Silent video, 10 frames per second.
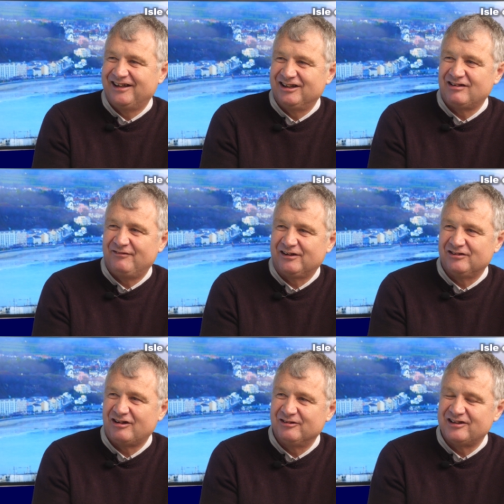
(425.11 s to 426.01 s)
the air traffic
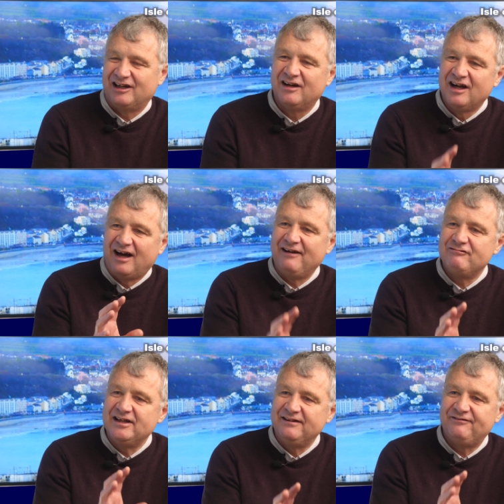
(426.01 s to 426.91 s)
control tower. I
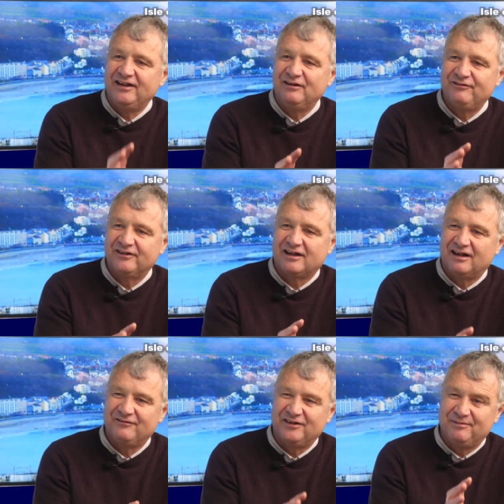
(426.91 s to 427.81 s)
really feel for
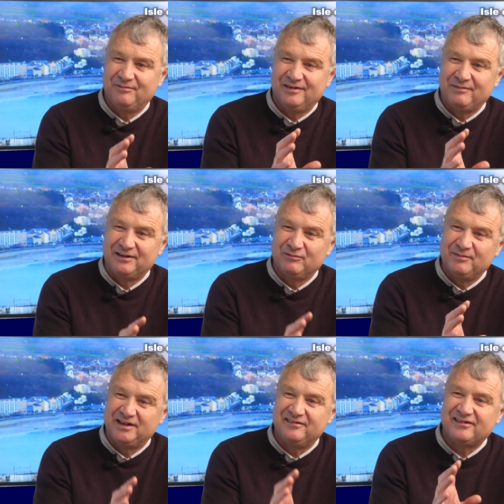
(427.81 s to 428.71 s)
the for the, the men and
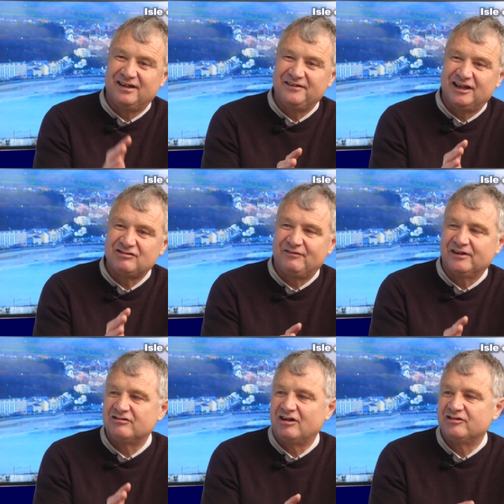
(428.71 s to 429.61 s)
women inside the air
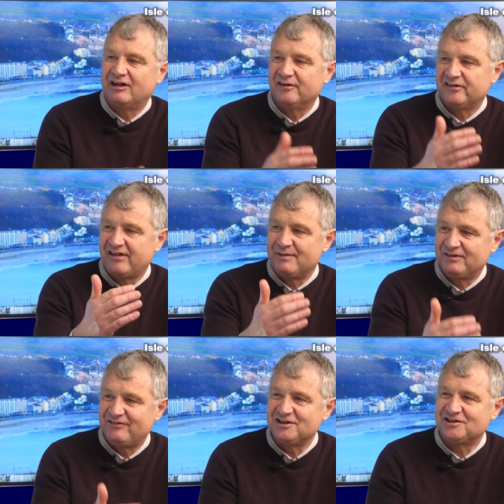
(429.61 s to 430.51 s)
traffic control tower because they're
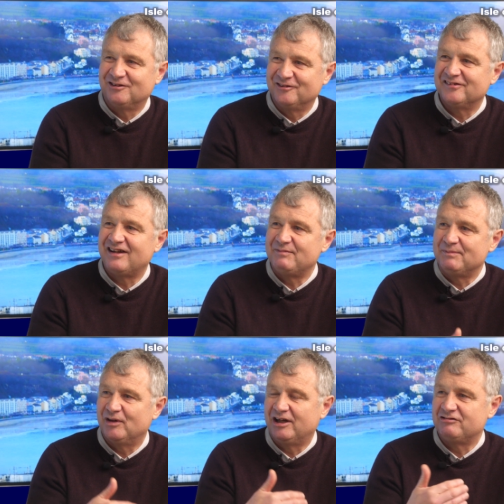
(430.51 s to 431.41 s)
professionals and they've
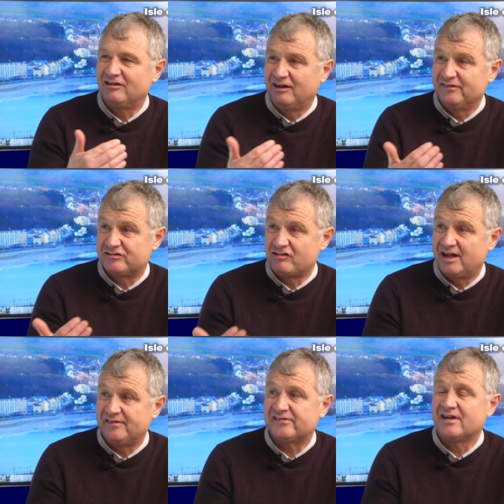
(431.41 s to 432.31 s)
been put under a lot of
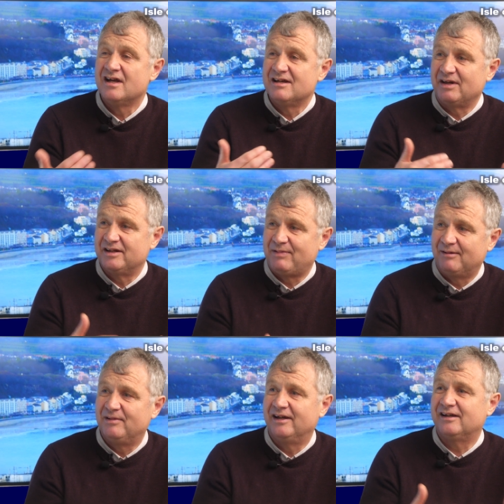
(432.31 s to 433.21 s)
stress by the
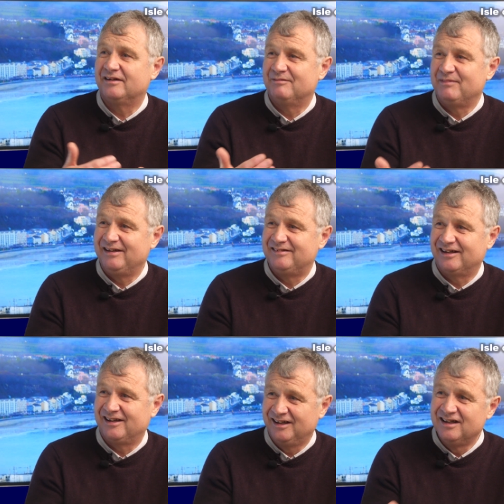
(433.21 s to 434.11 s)
public and the
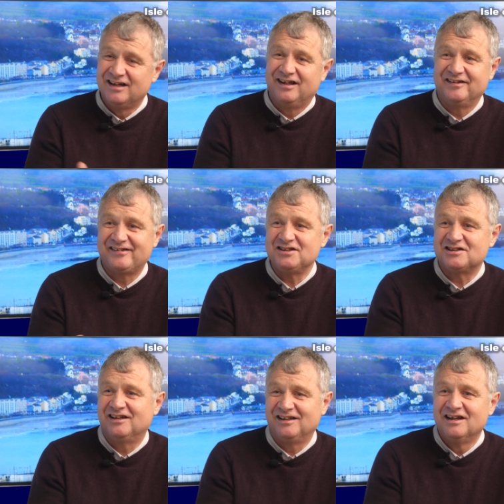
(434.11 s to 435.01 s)
media. And
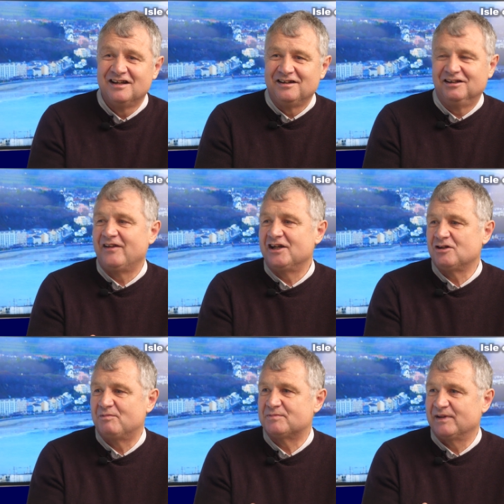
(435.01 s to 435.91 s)
essentially, you know, their
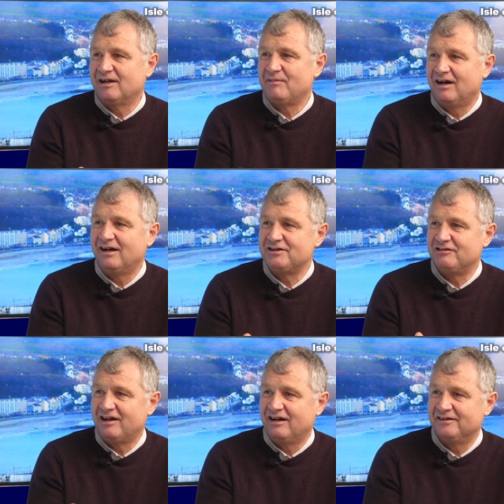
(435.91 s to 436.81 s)
job has become
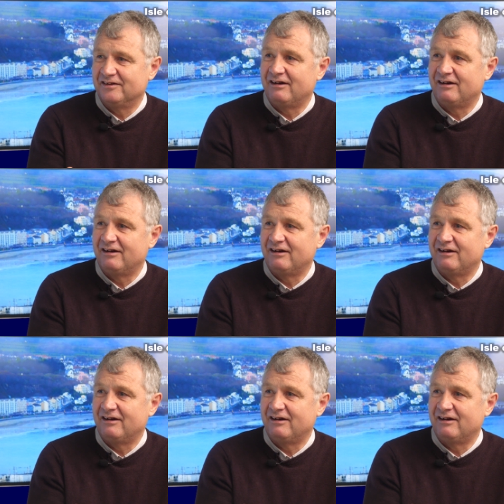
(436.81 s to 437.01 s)
harder and harder.